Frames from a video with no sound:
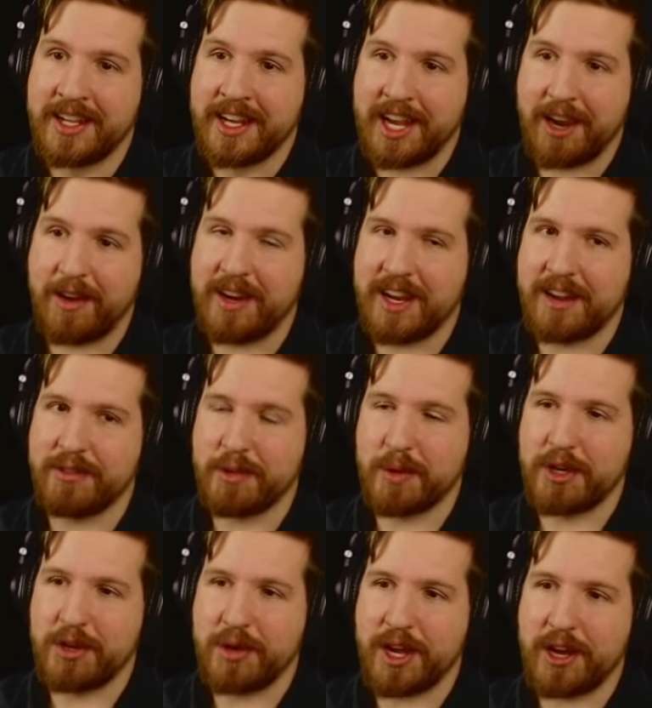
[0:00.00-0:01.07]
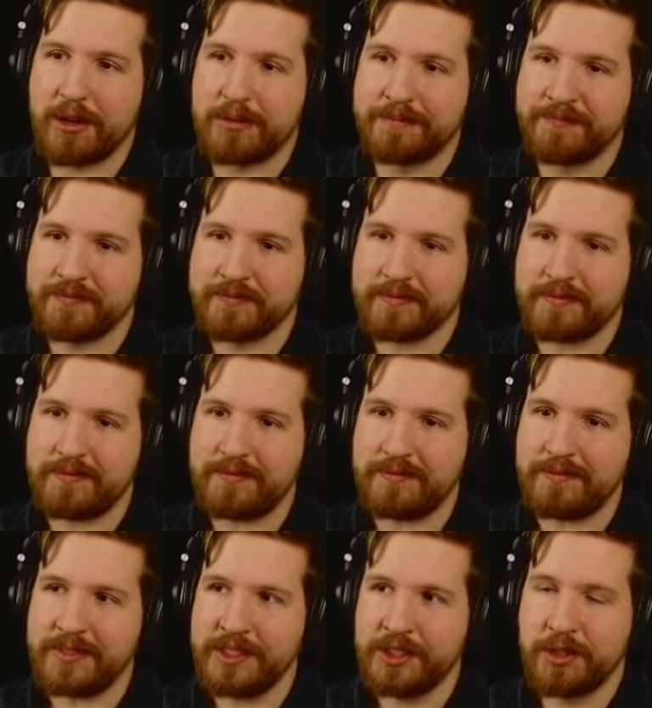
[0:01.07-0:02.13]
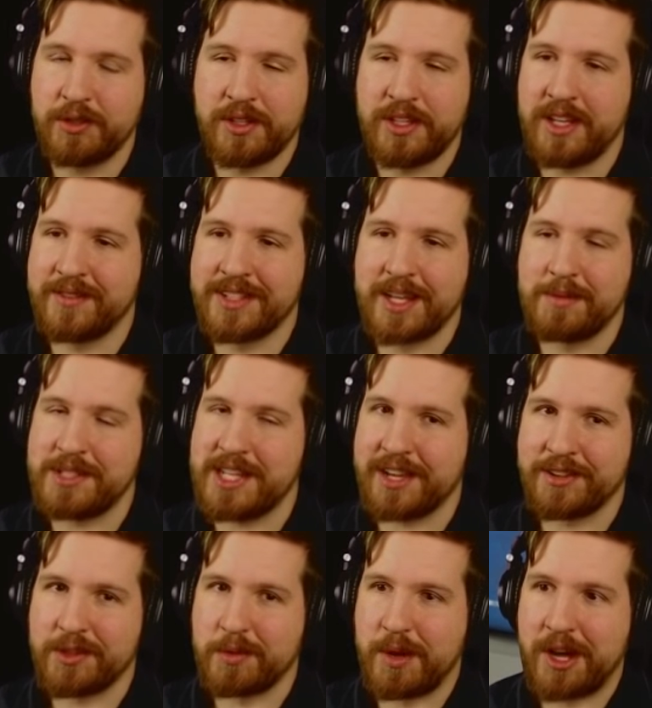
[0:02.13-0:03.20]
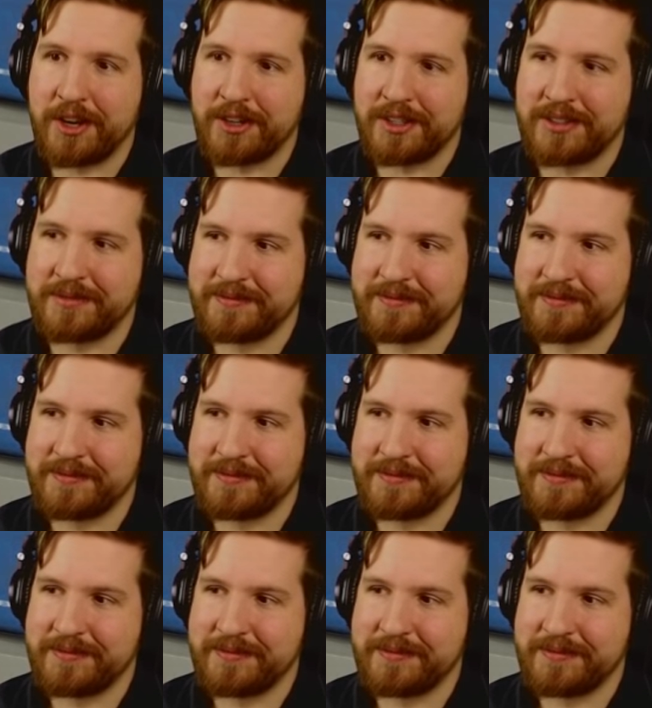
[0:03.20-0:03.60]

carrying it everywhere you go. You didn't even empty out the water.